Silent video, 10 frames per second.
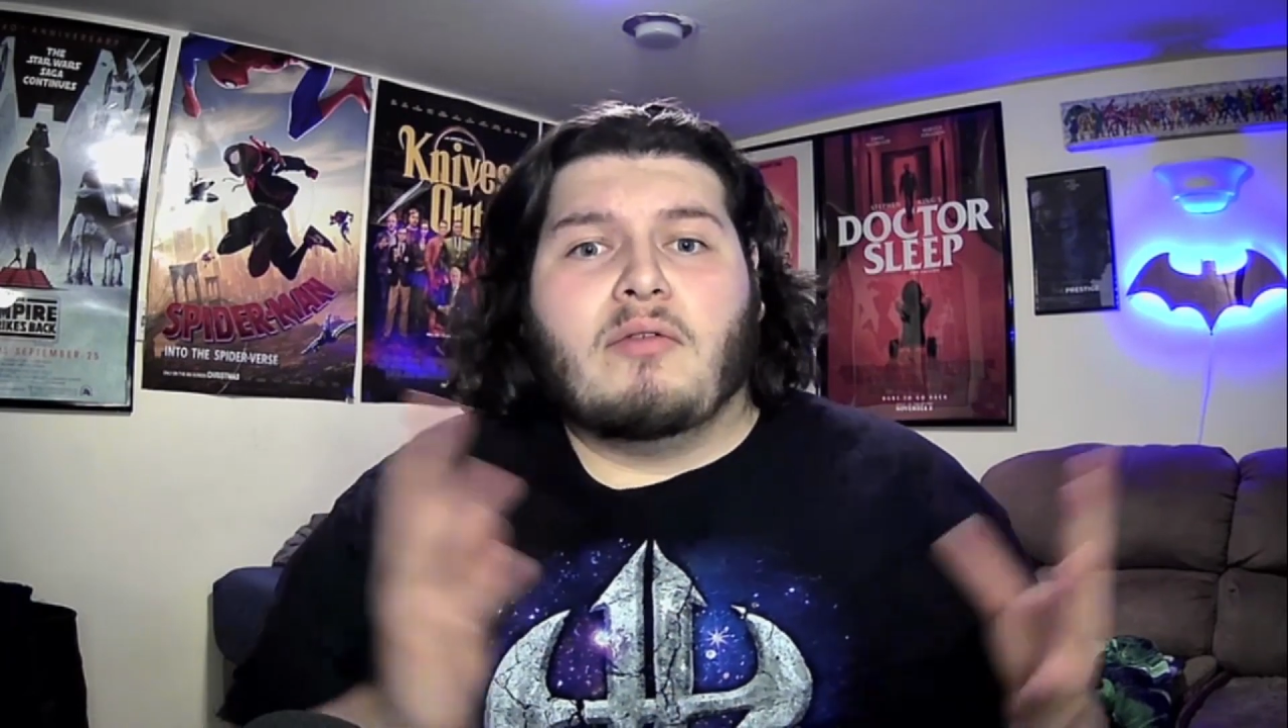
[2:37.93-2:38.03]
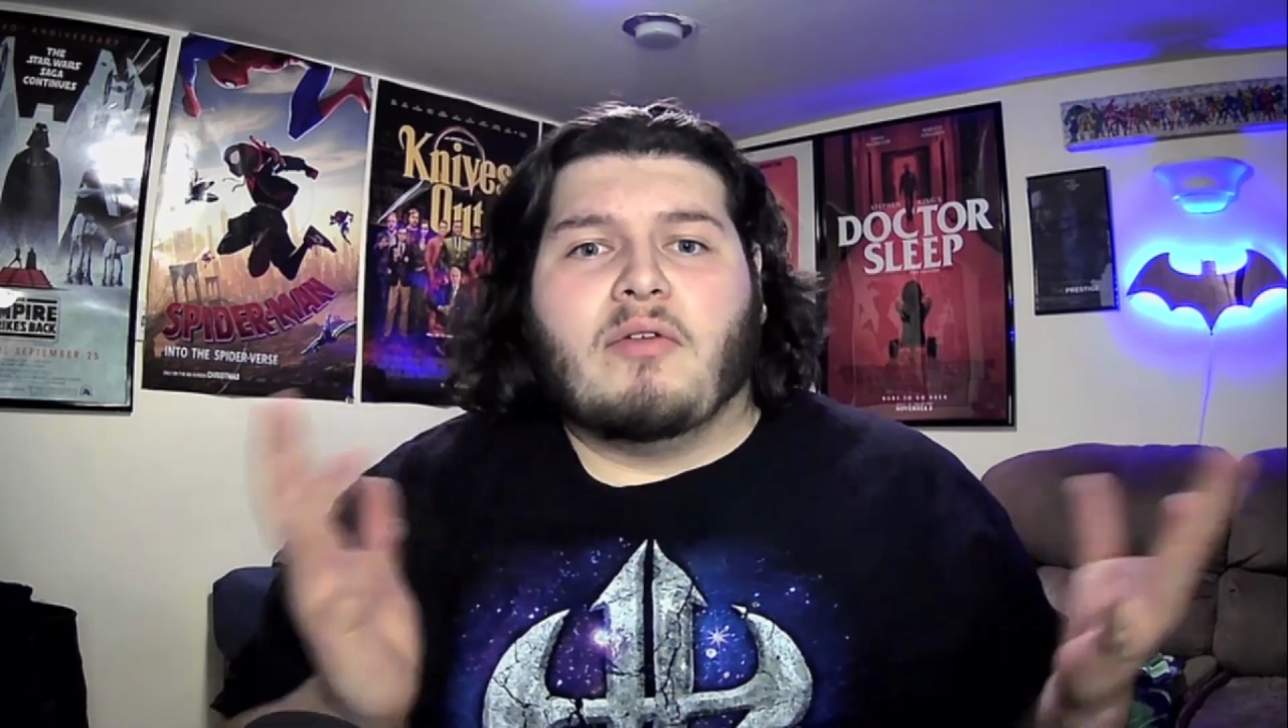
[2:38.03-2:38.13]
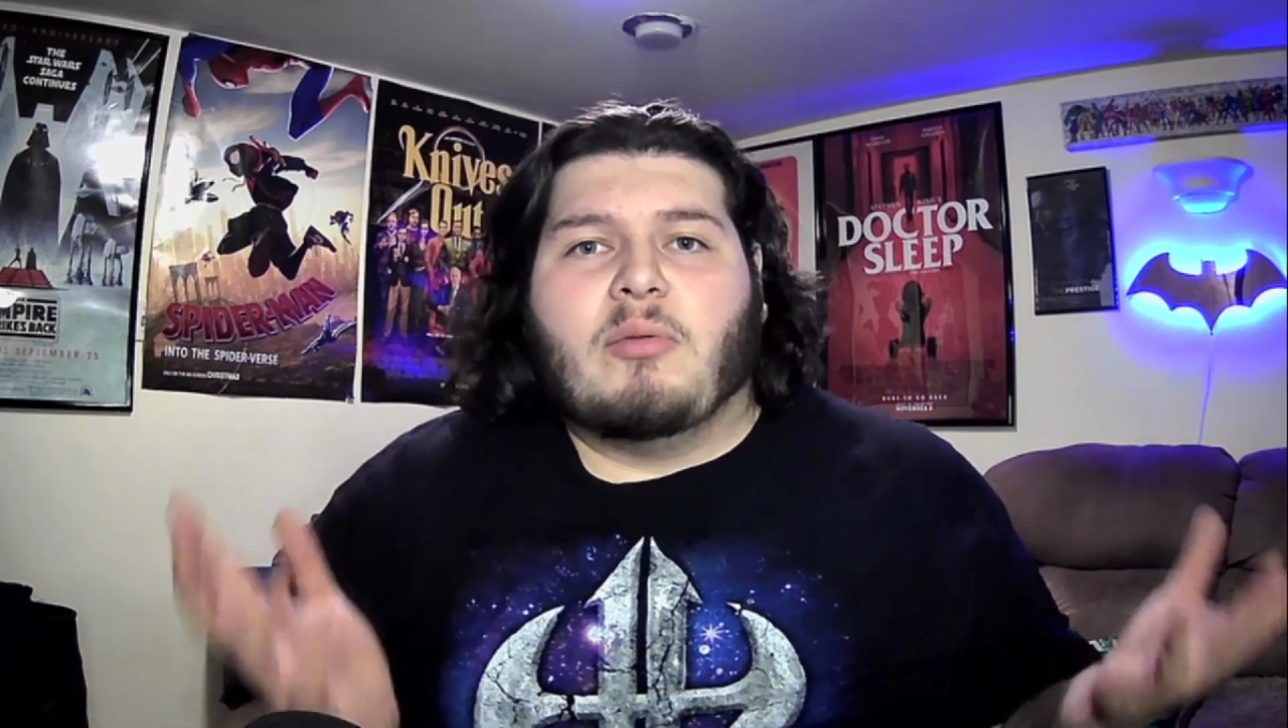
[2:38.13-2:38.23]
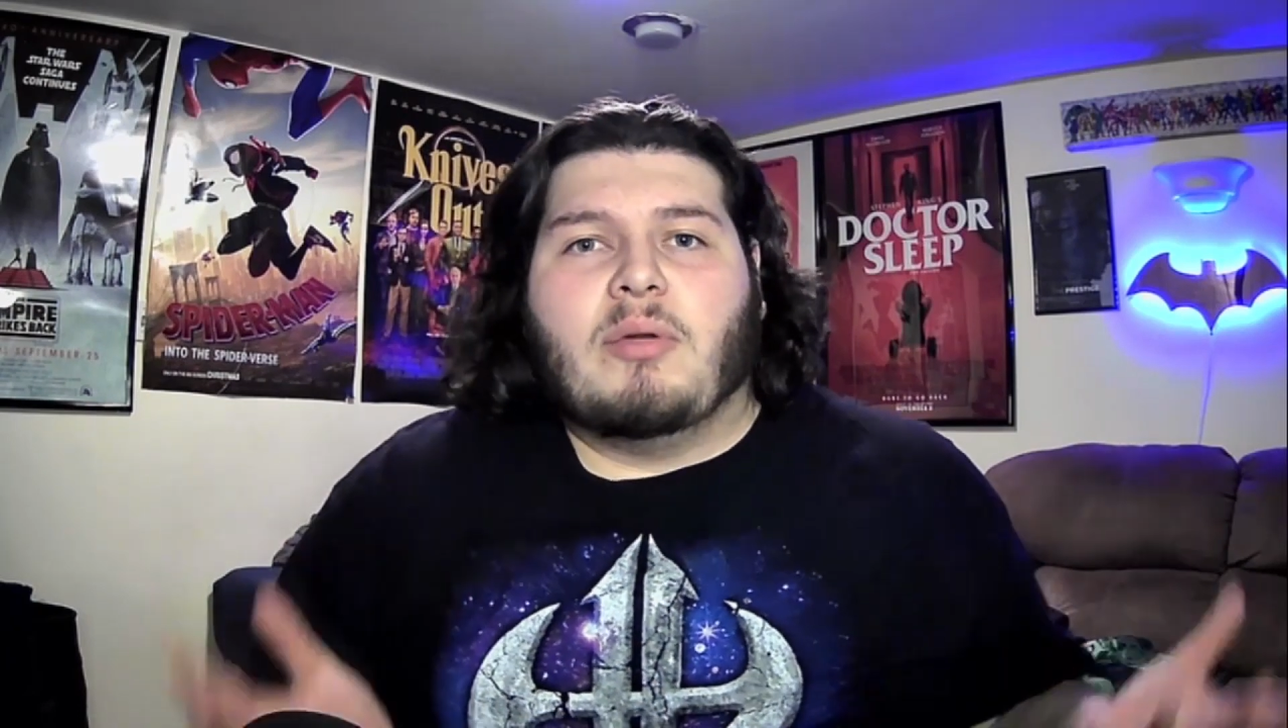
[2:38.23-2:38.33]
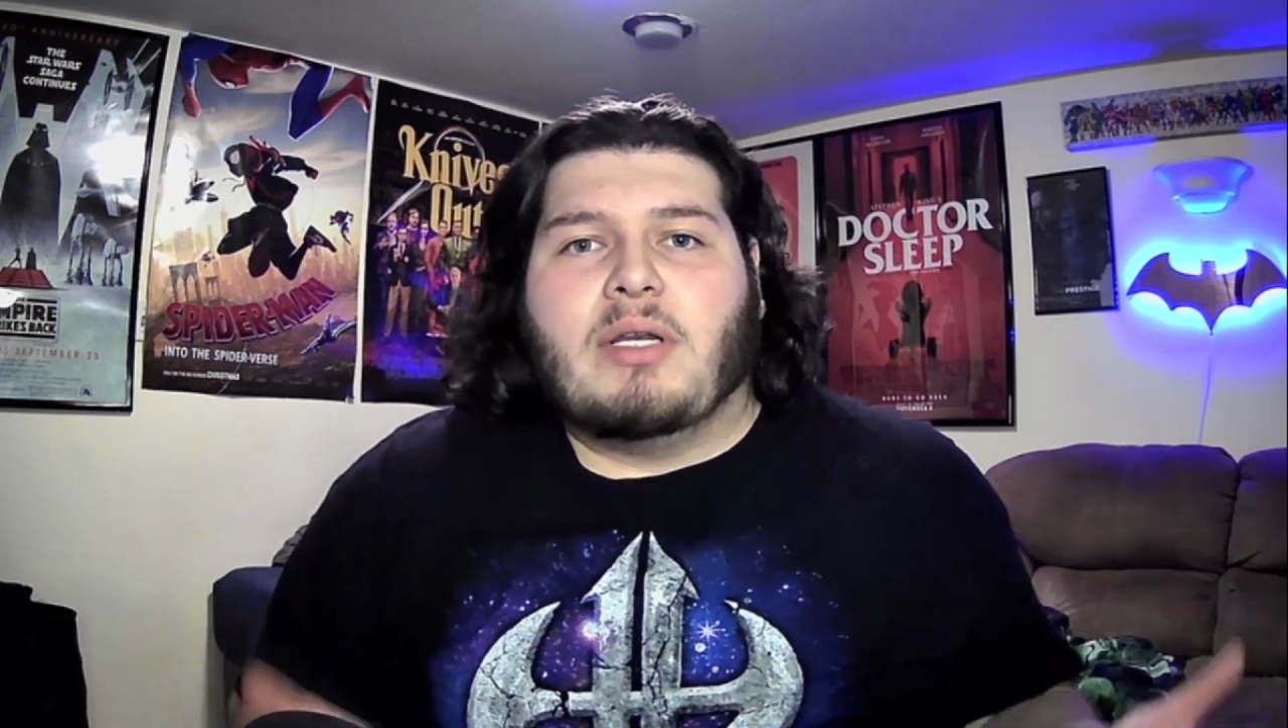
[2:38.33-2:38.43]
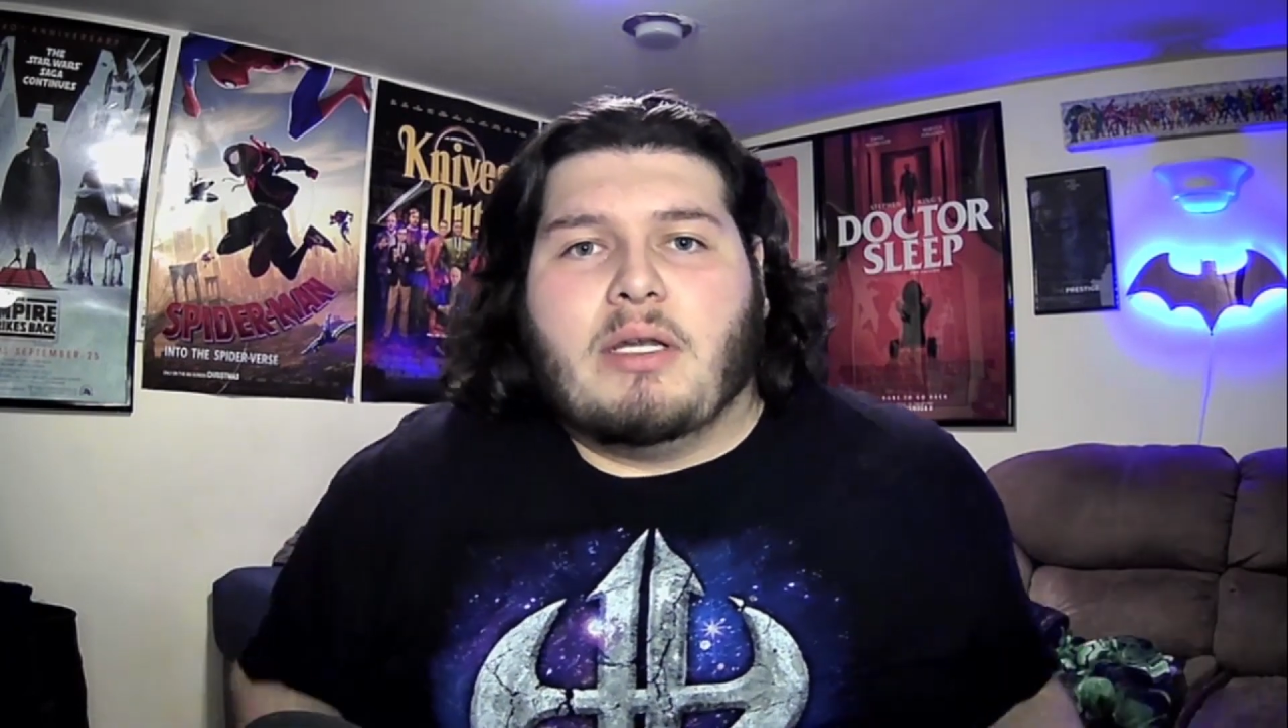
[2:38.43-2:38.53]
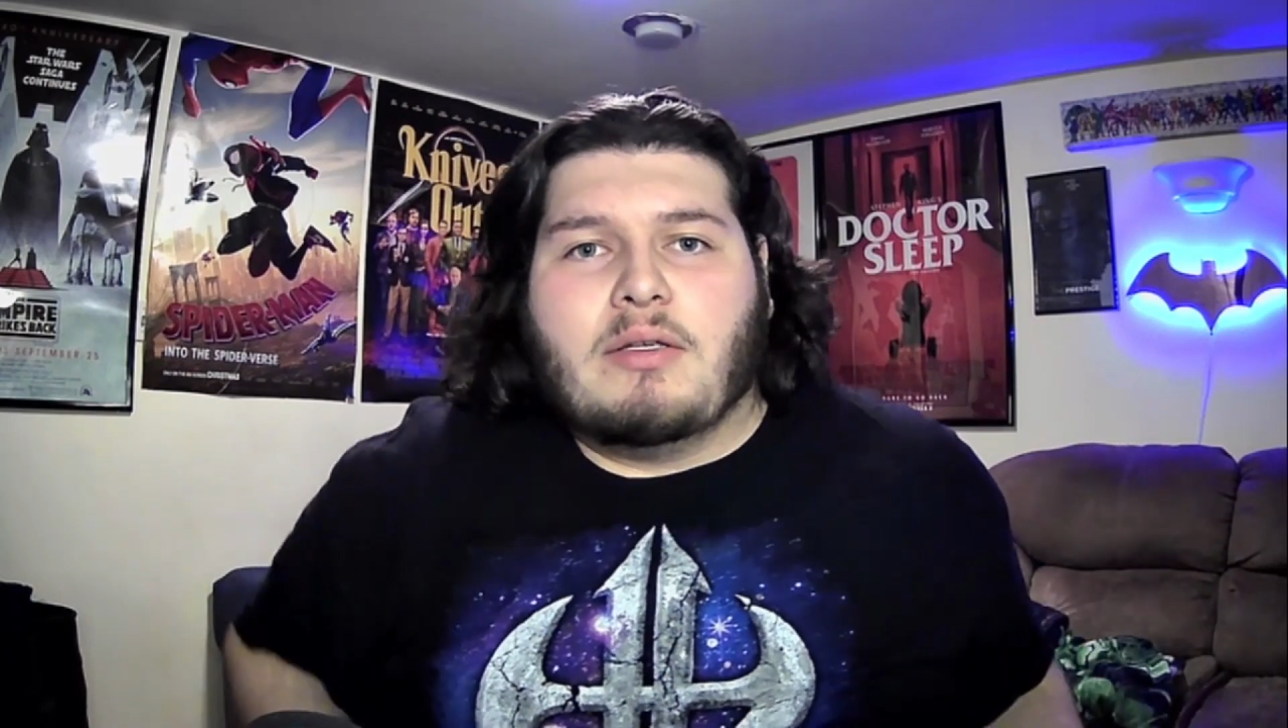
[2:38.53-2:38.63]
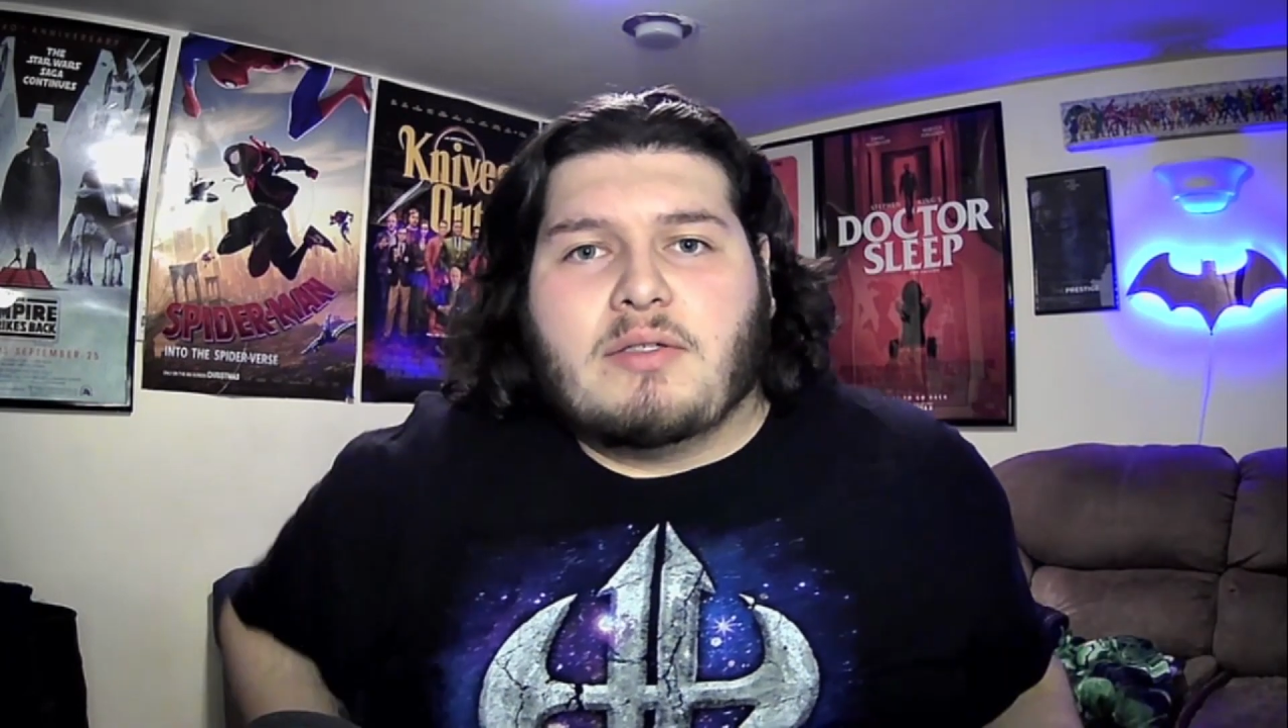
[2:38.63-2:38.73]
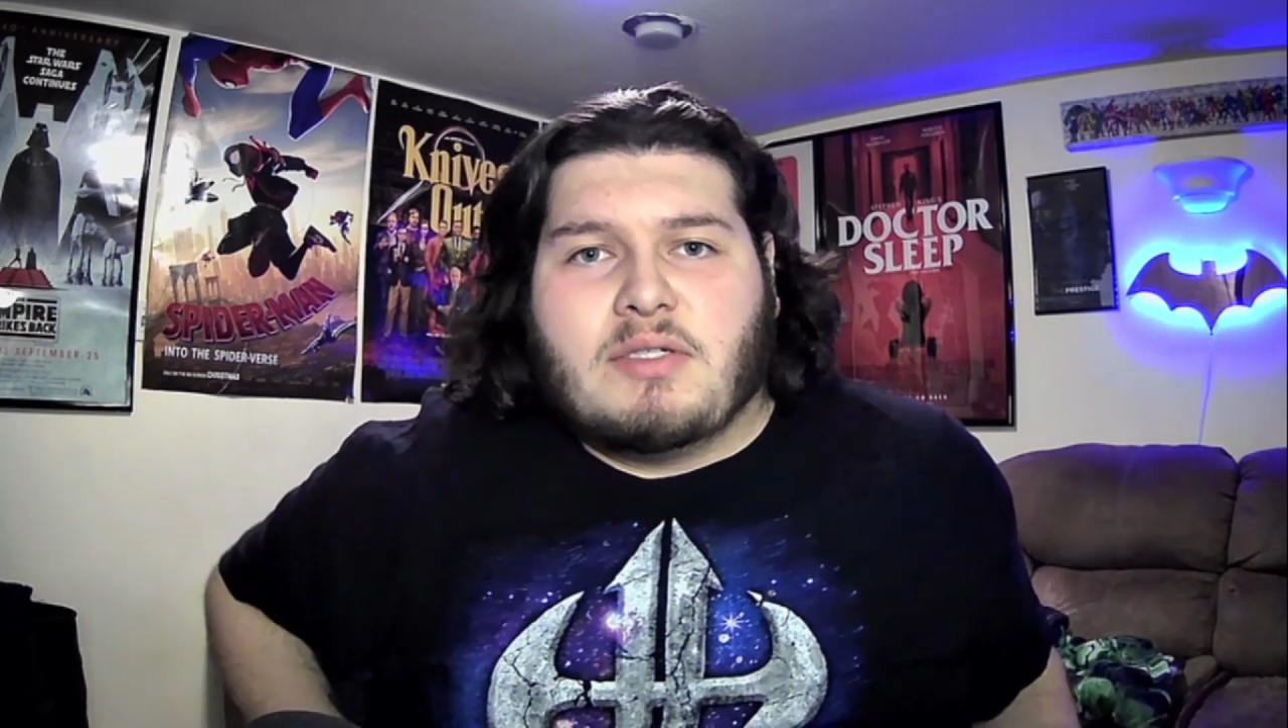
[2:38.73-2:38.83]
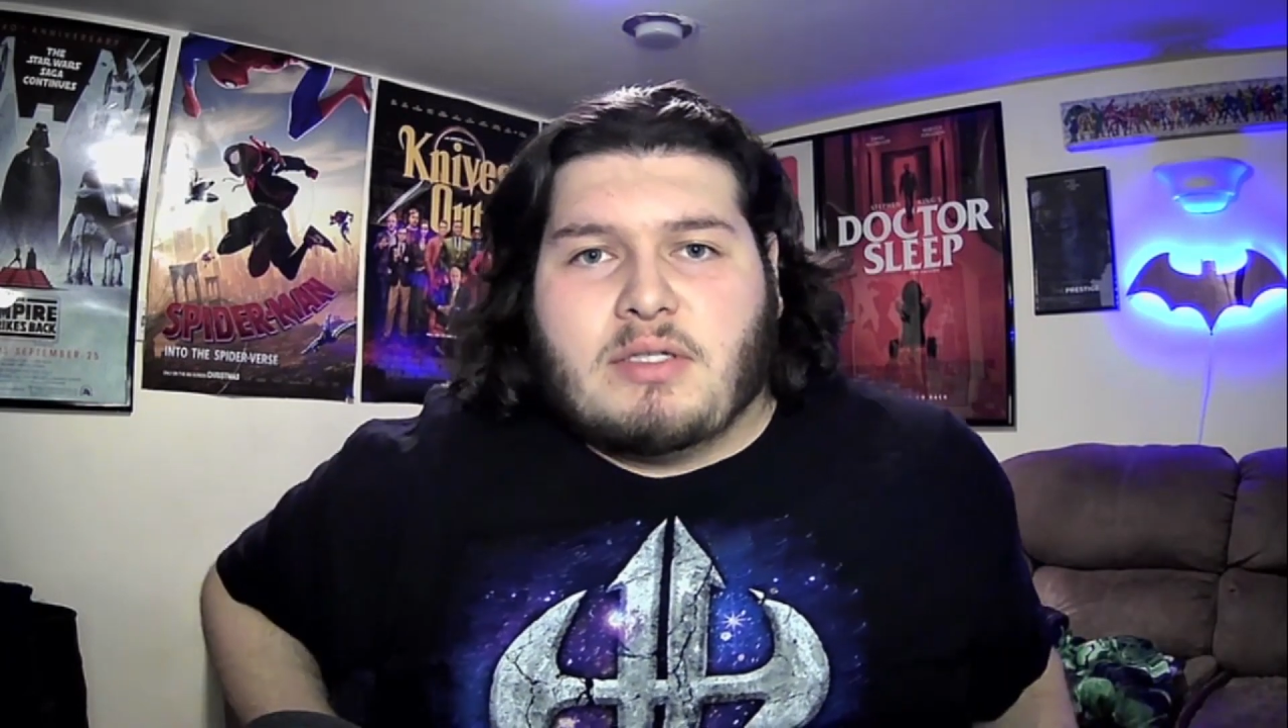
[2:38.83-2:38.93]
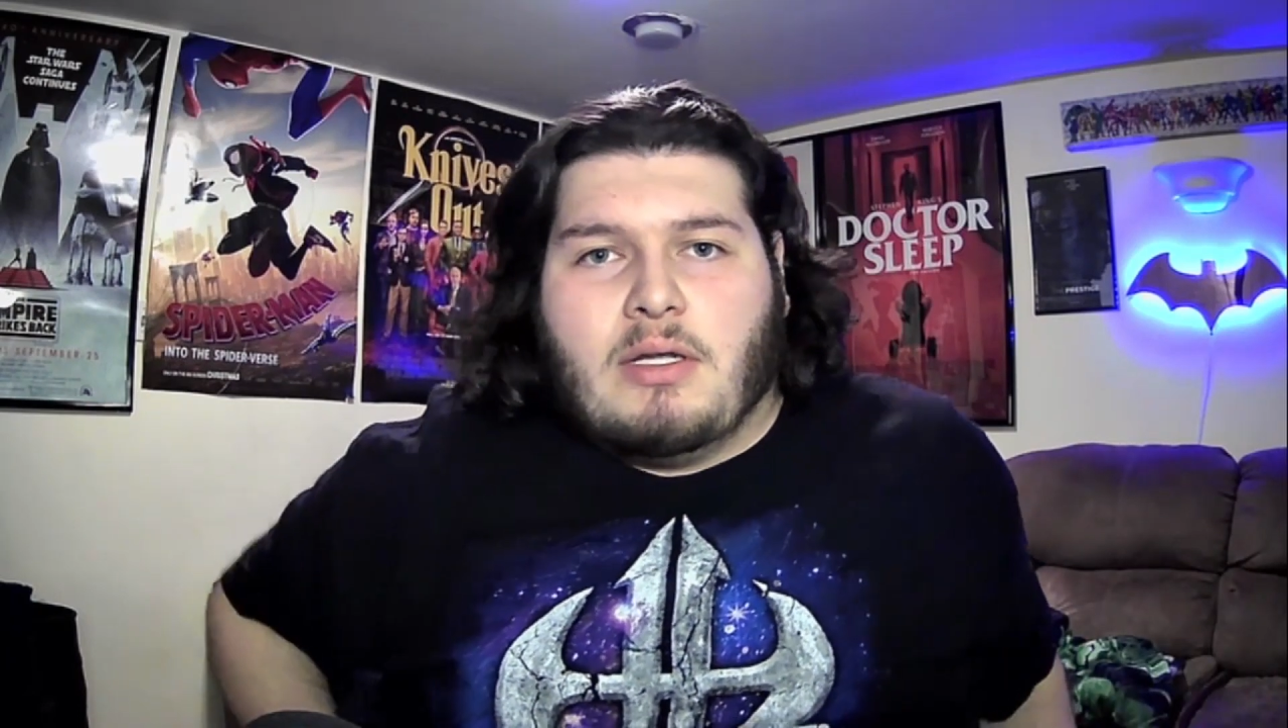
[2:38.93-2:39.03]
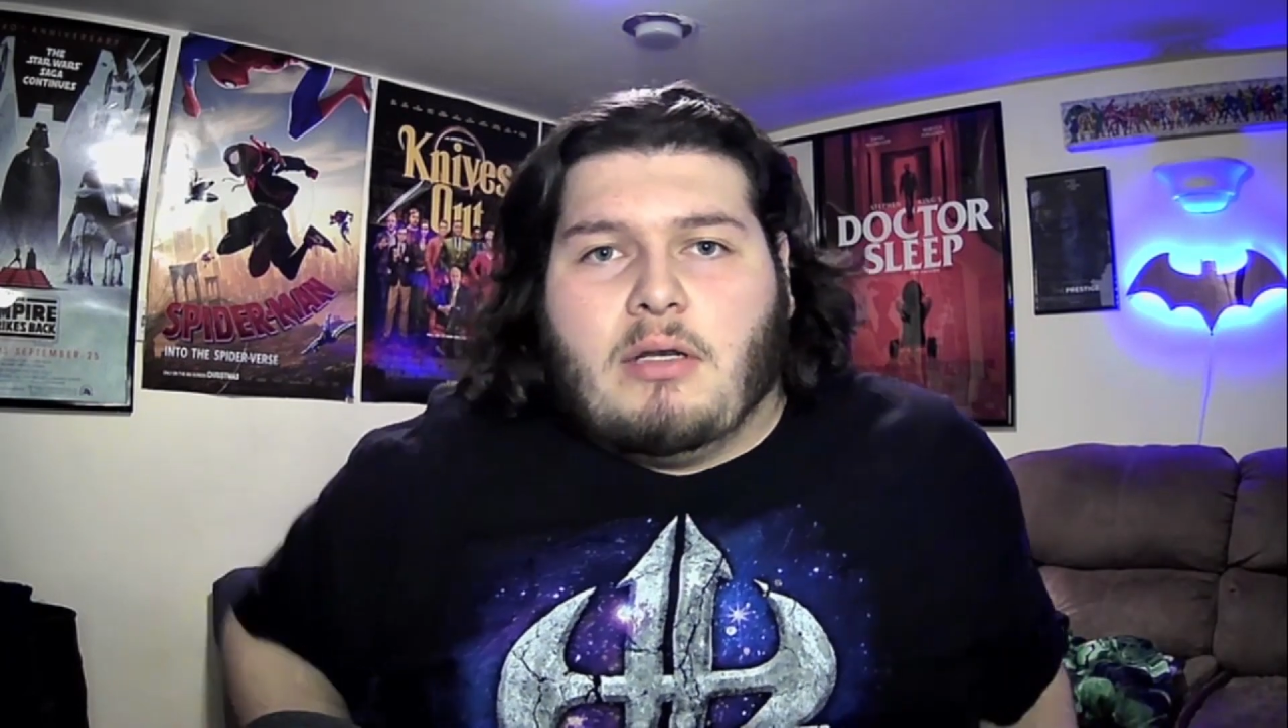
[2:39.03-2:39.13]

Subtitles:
everybody else